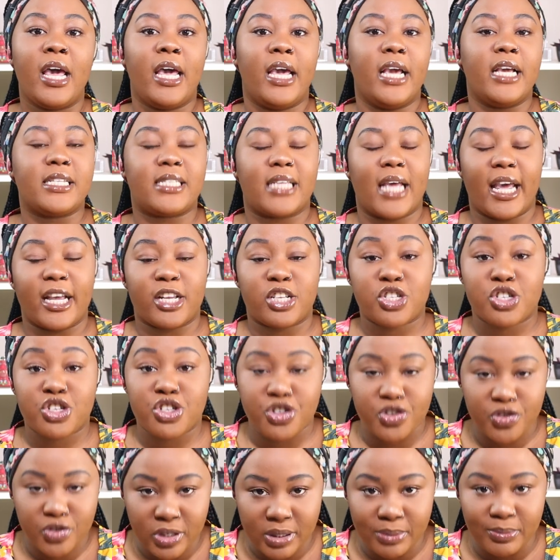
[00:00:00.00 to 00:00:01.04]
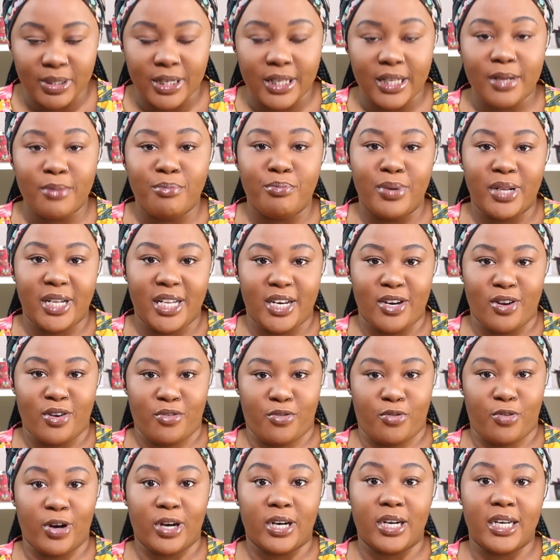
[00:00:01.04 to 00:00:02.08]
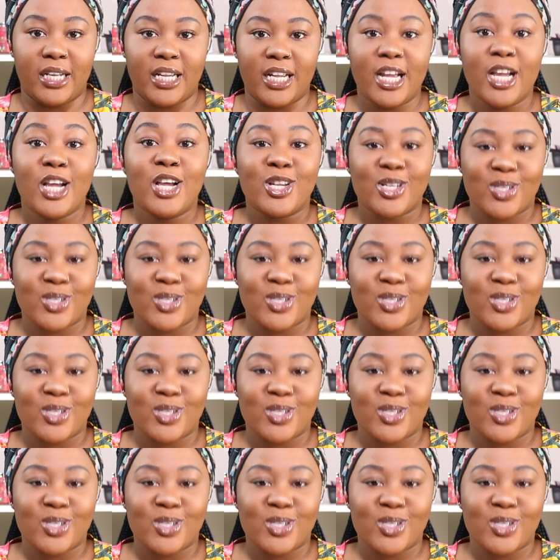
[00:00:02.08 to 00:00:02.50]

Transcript: It's extremely beginner friendly,